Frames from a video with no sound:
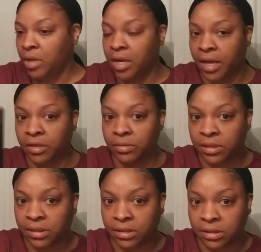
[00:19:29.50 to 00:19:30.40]
And I
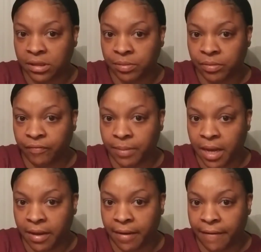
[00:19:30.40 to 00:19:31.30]
use the tip of
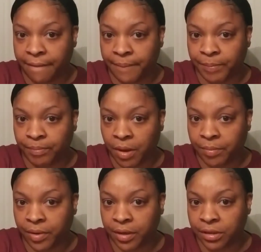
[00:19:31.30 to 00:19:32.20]
my
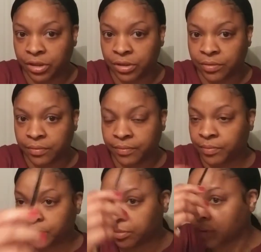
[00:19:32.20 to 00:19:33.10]
my brush.
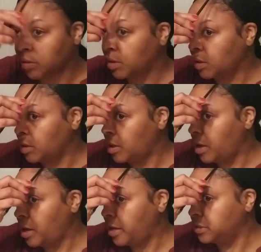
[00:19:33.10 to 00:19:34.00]

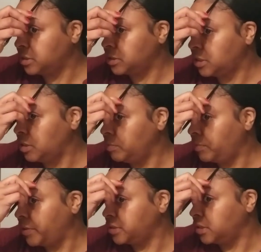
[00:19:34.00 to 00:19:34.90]
And I just
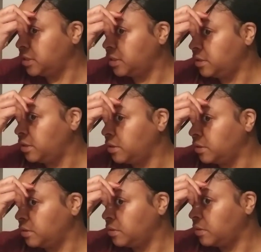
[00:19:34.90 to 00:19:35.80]
keep pressing it in there.